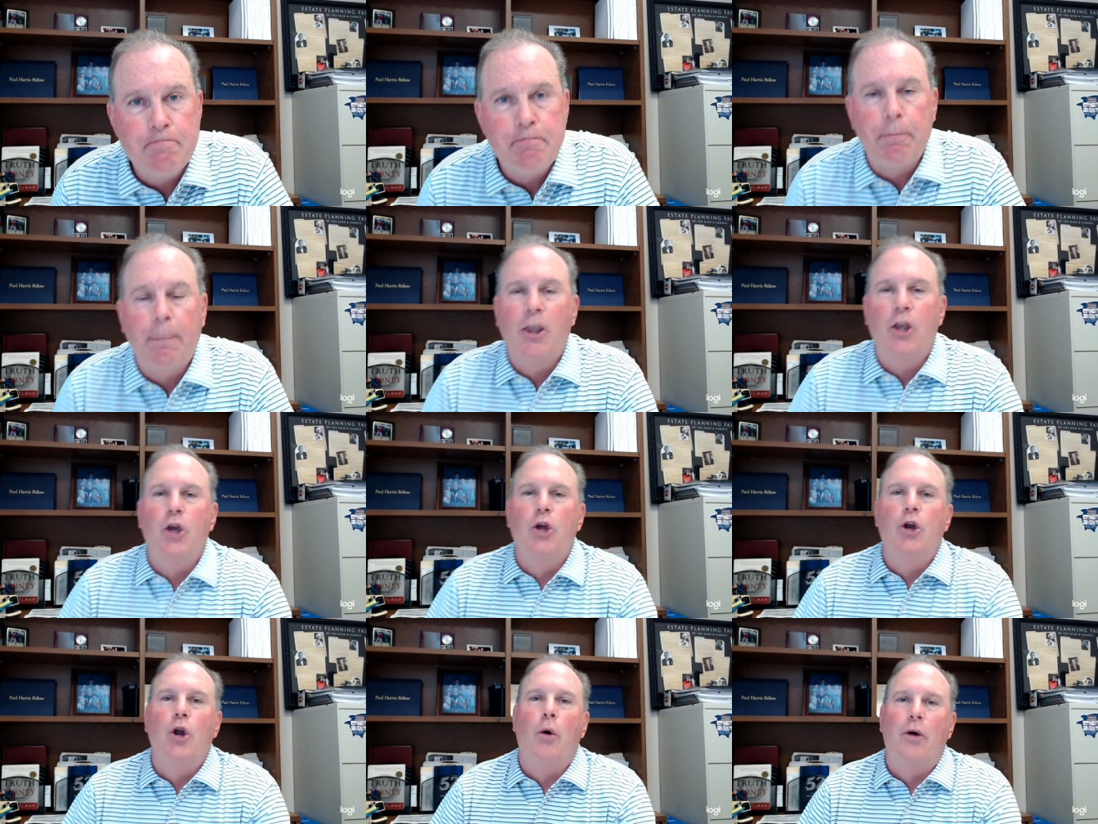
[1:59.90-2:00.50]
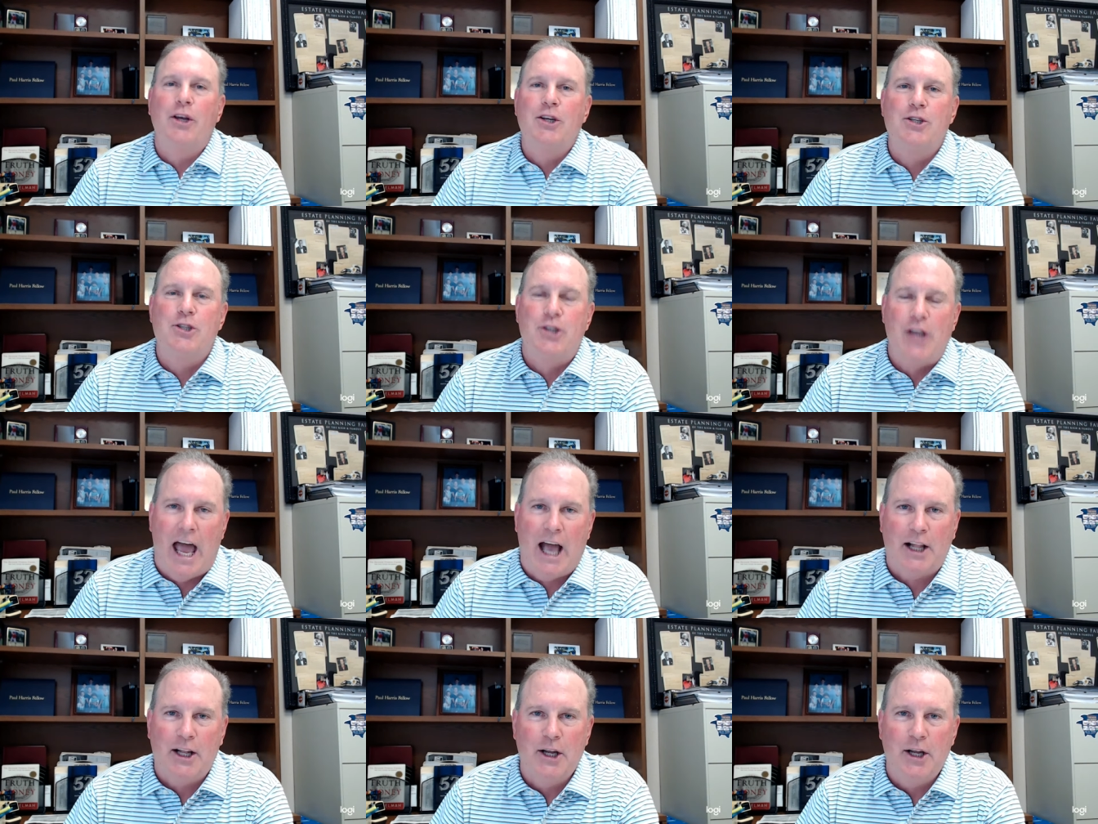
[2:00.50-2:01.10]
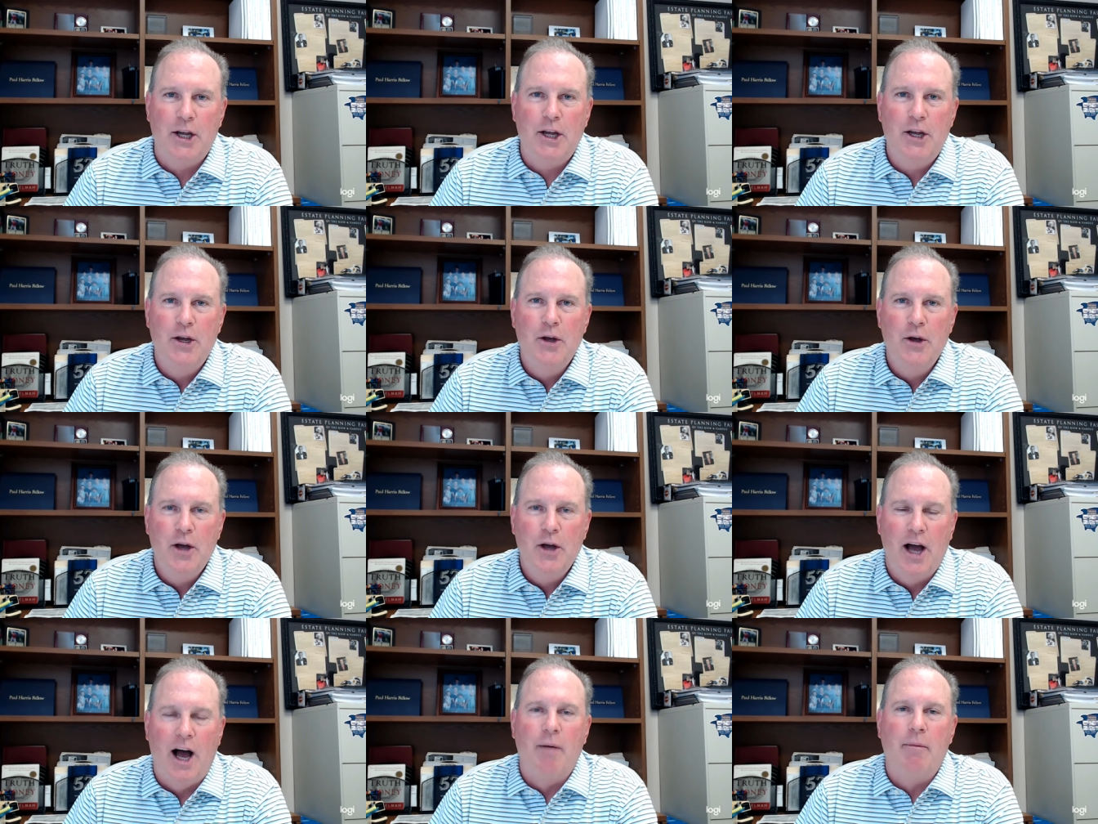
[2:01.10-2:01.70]
you know exactly
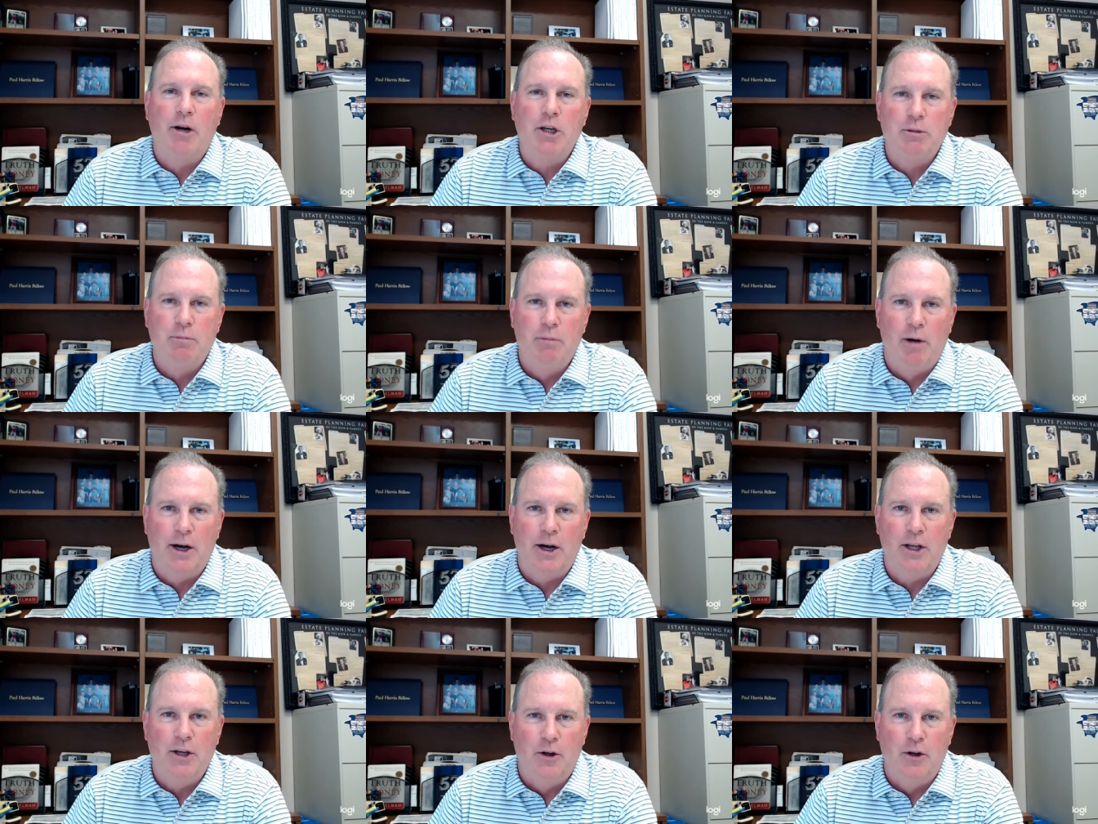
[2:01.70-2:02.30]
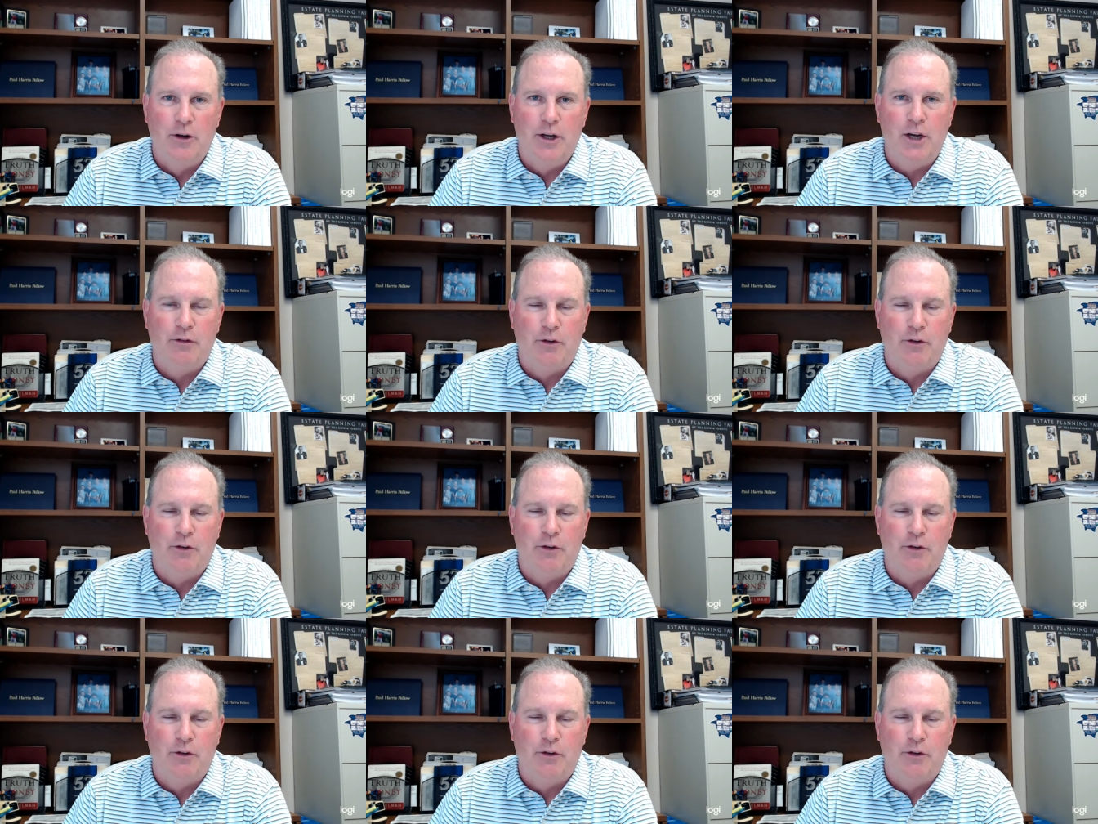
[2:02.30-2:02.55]
how much money you'll need for